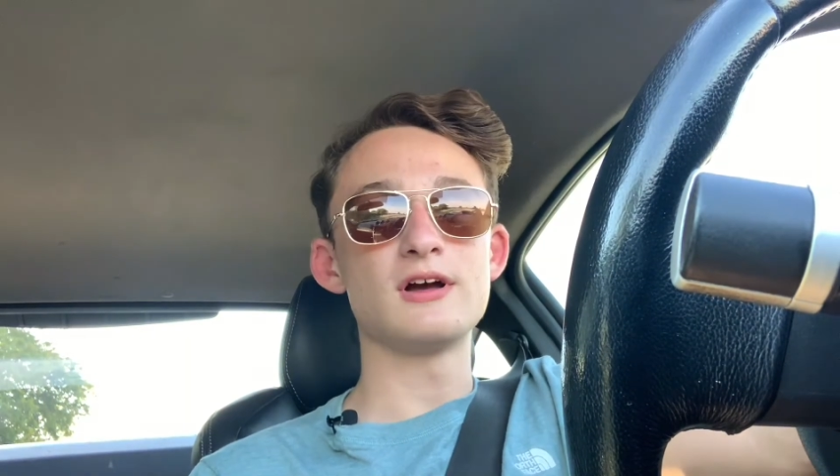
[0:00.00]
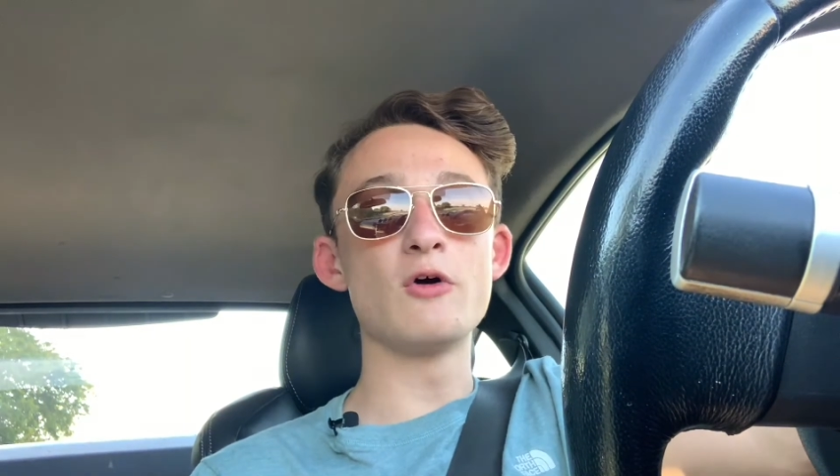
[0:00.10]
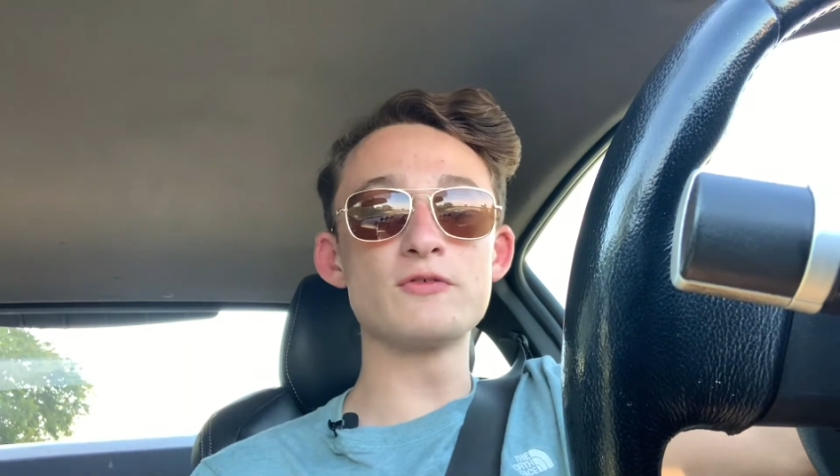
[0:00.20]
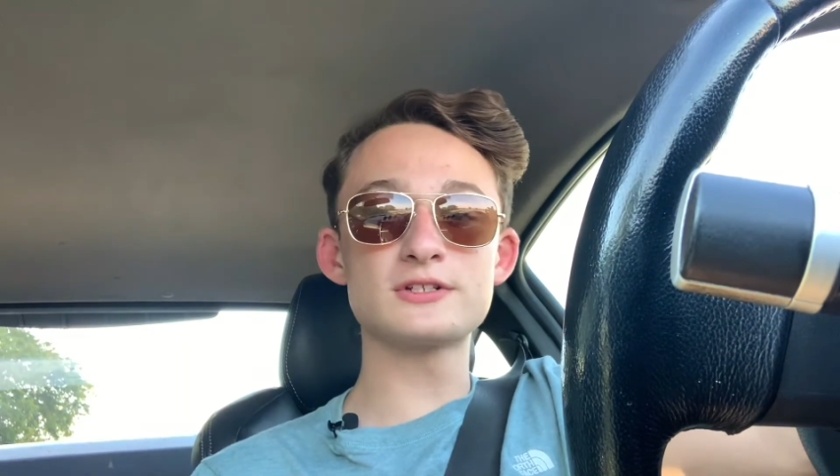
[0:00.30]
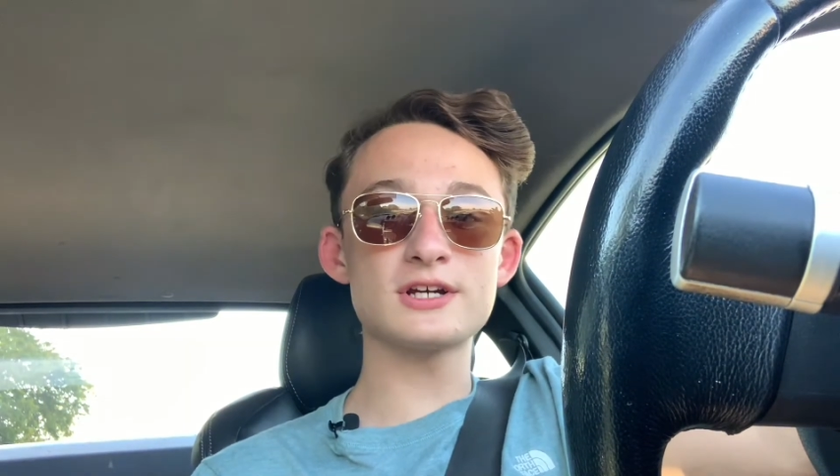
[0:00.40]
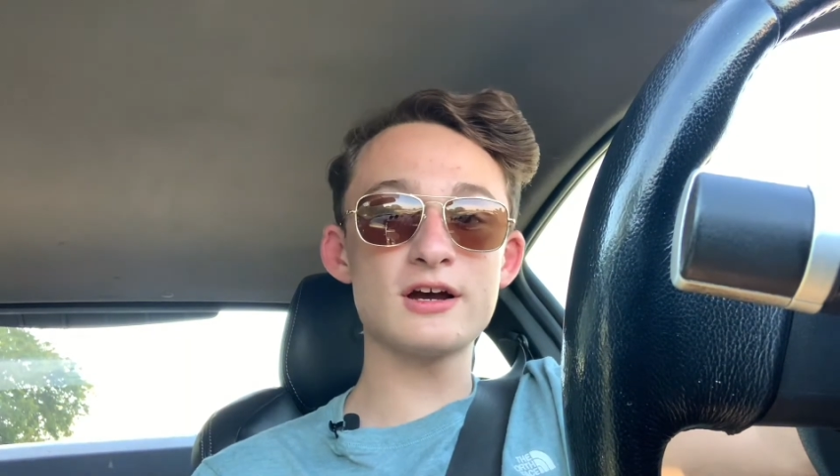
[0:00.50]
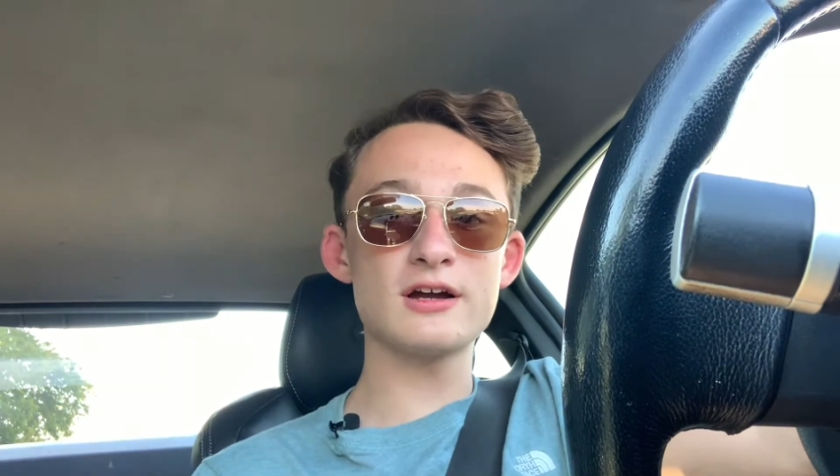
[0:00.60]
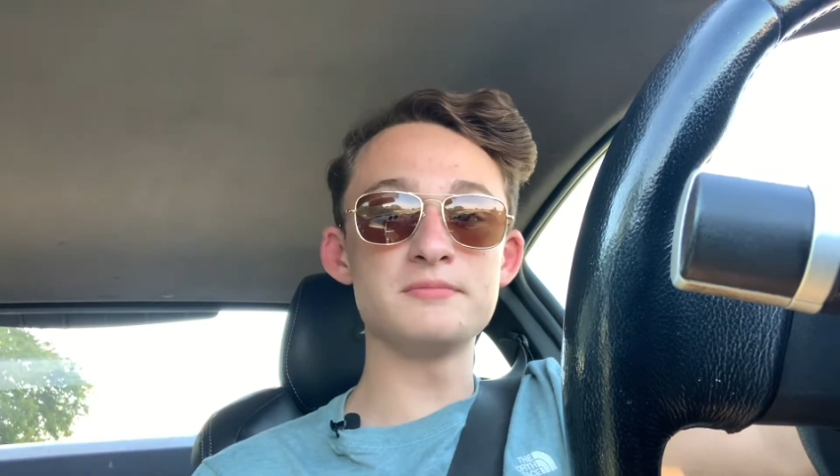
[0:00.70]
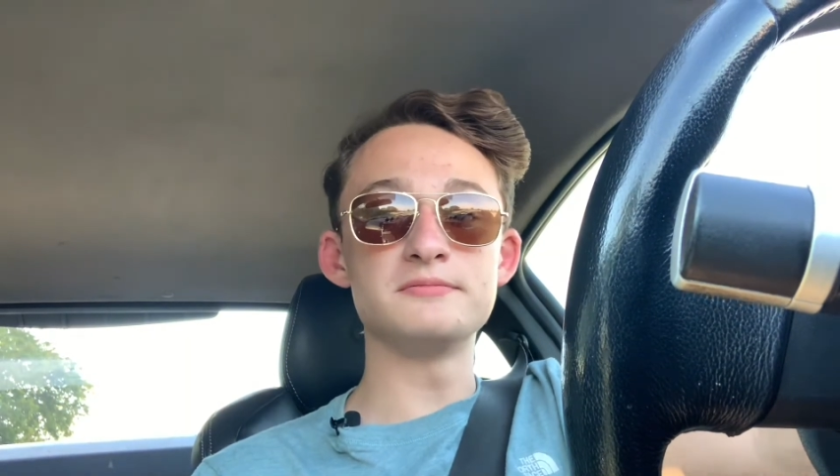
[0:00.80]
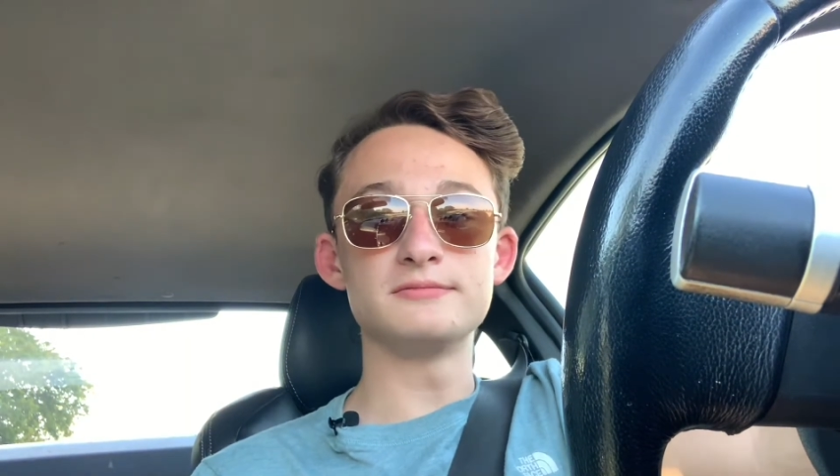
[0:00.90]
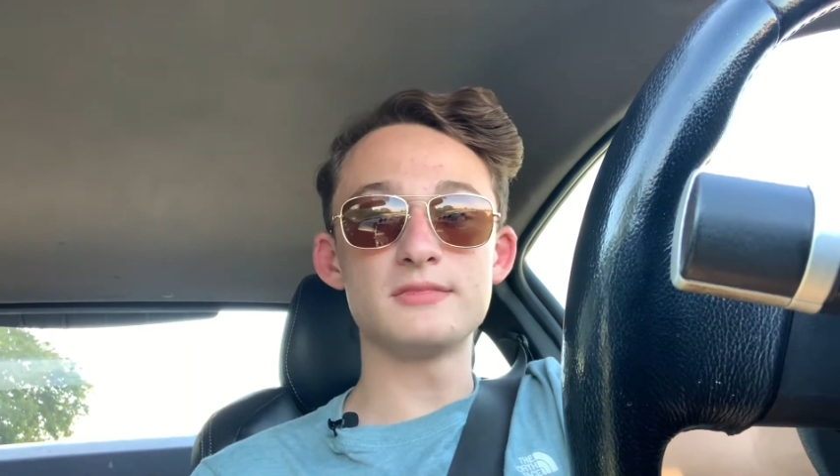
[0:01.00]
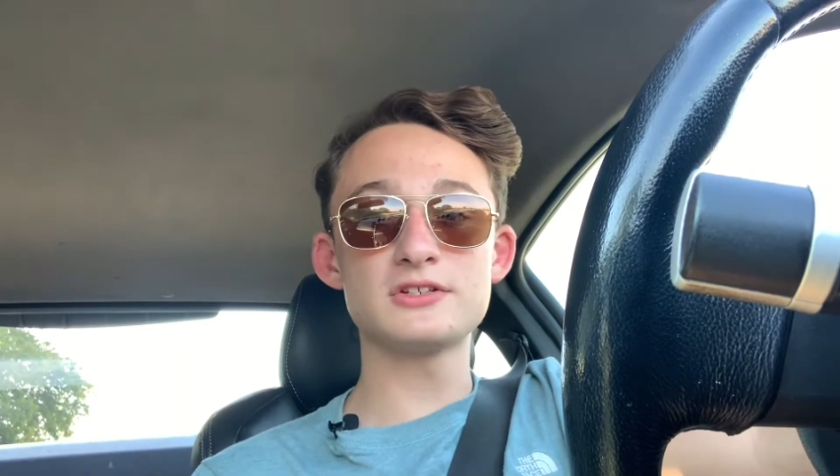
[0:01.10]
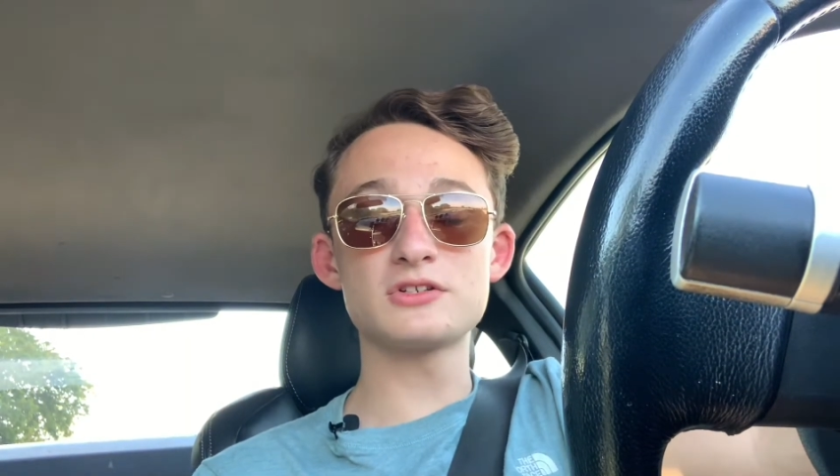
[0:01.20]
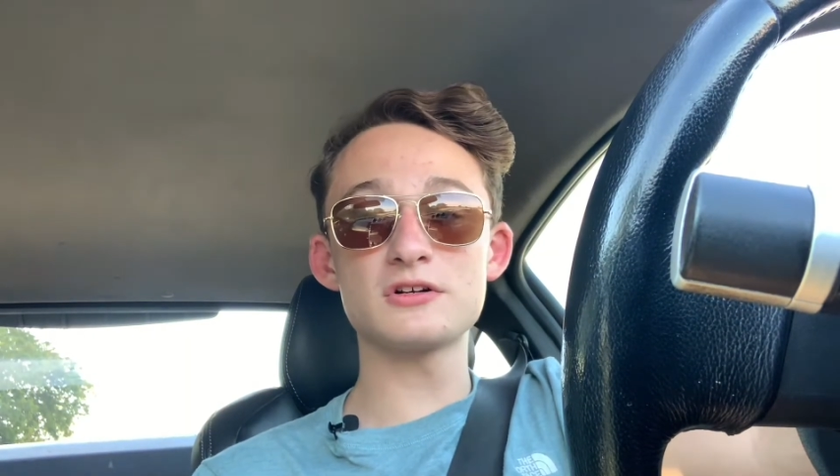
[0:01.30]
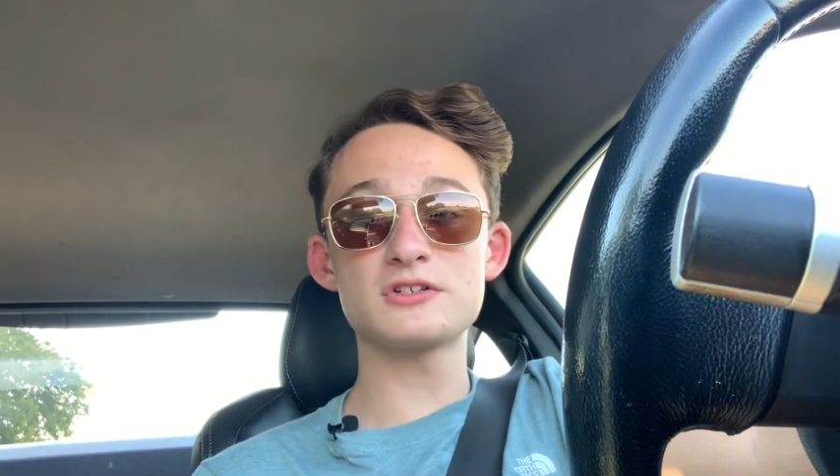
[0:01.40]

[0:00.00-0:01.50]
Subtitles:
Over time, they start